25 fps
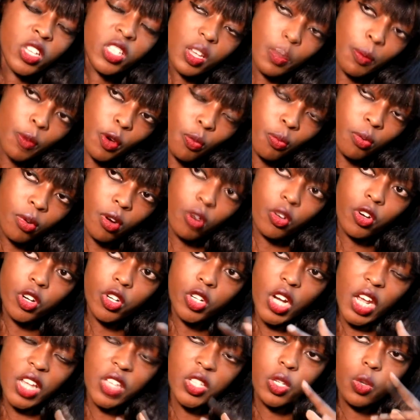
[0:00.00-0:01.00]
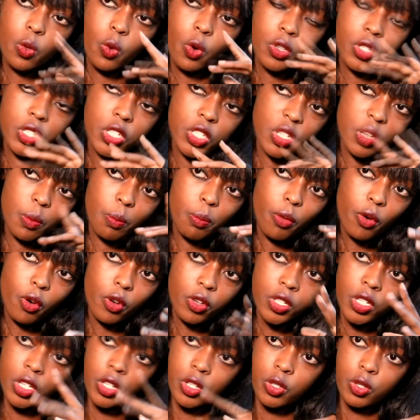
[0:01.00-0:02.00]
about prioritizing what is
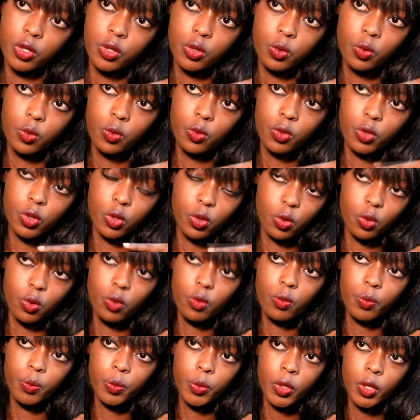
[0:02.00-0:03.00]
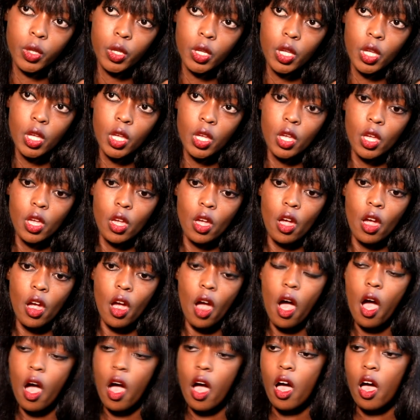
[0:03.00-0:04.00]
important to you.
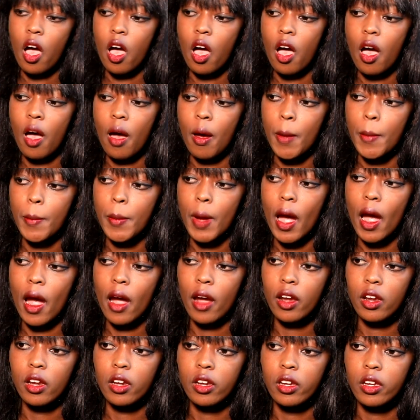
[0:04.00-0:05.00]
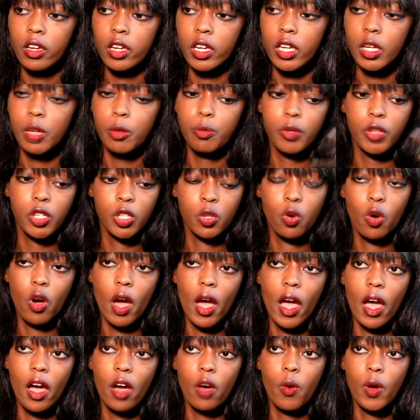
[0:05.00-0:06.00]
I
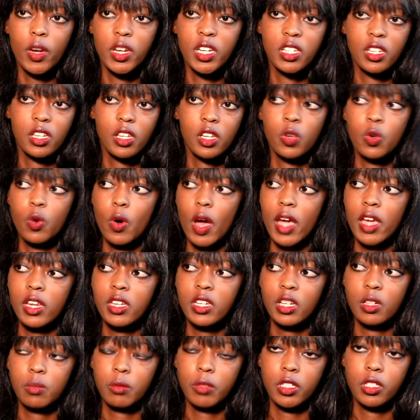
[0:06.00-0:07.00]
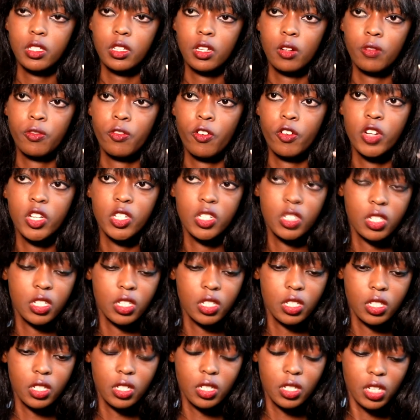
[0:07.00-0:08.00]
tell myself when
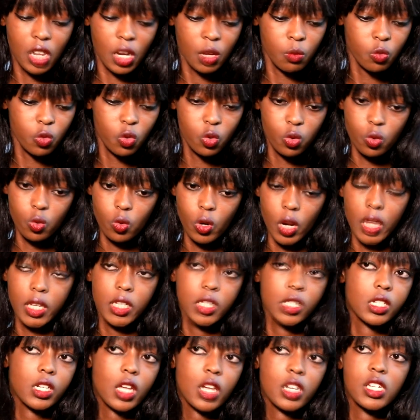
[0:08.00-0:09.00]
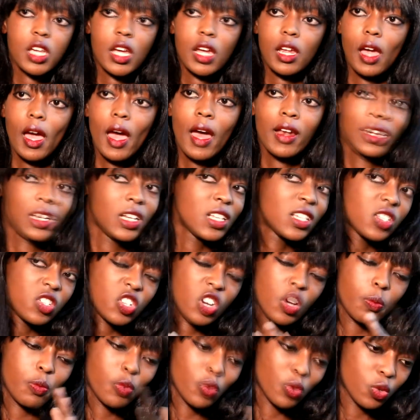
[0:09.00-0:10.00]
it's time to study, I at
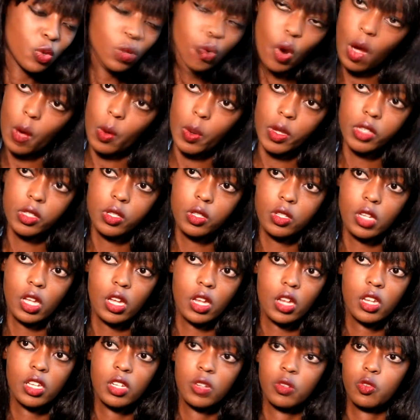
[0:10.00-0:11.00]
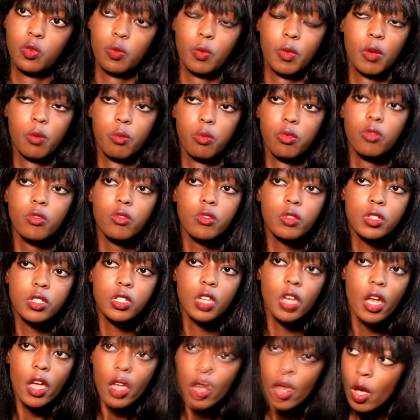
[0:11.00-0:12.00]
least try to put 2 hours into my
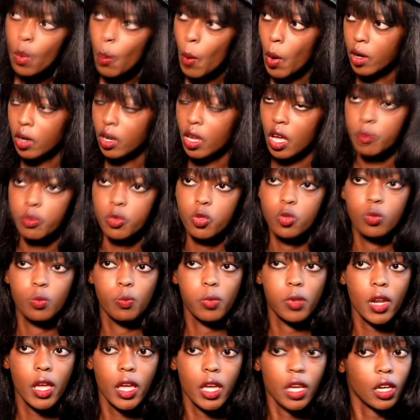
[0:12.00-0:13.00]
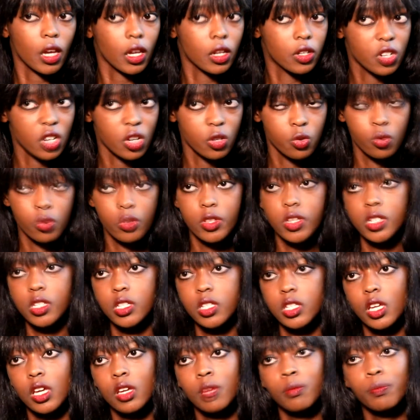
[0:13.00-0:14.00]
books. When it comes to playing, I try to do the
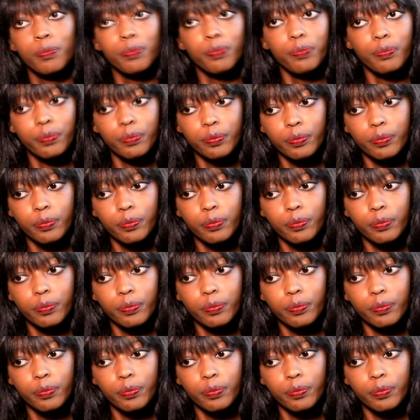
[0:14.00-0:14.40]
same.